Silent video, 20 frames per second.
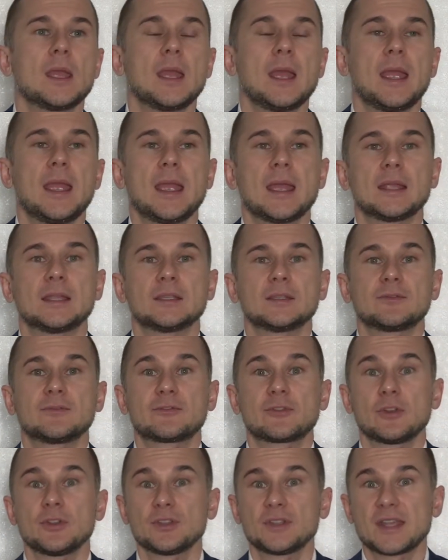and
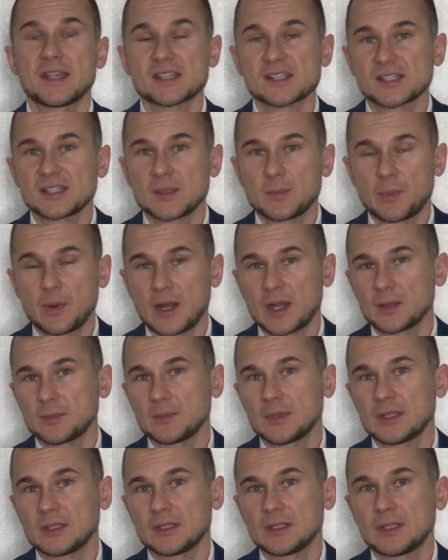front desk
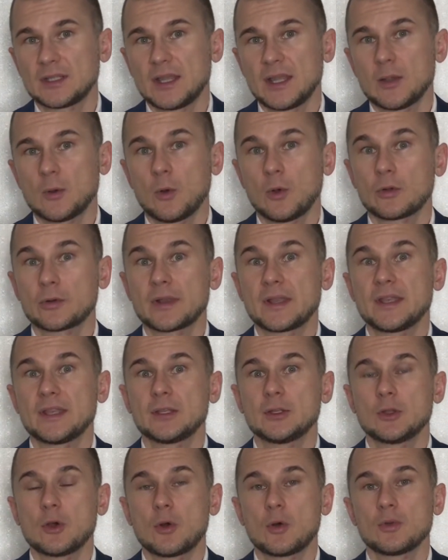department, they already
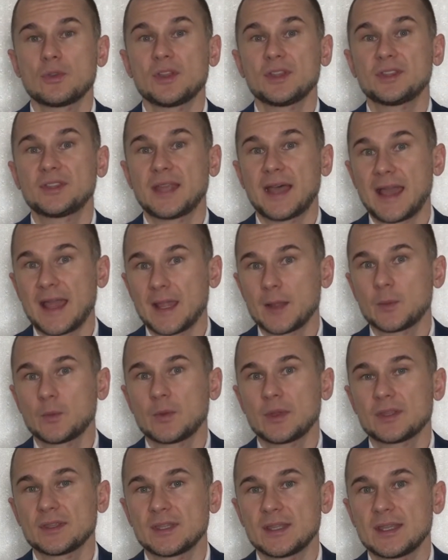know the time
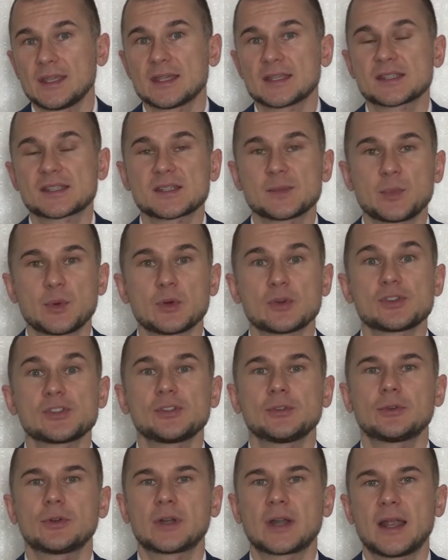when the guest is supposed
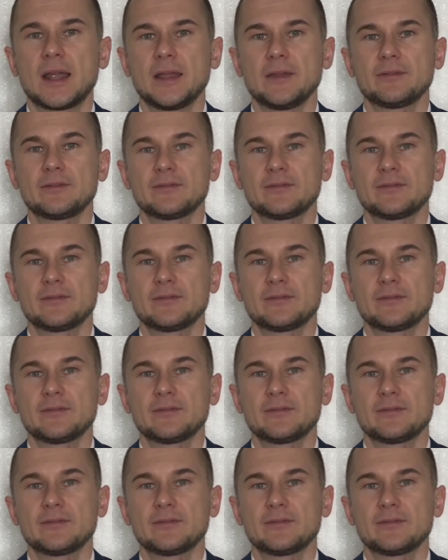to arrive.